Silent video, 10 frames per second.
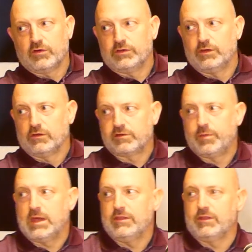$1
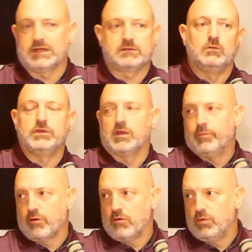spare that's all you can
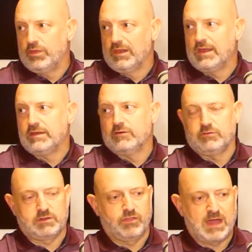borrow with the lender.
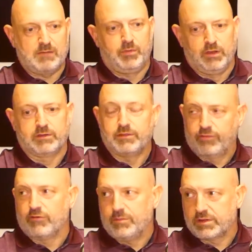It's that plus the
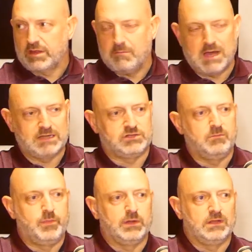3%
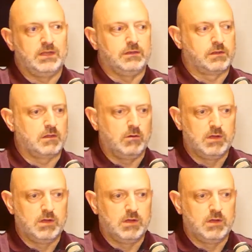margin built in. So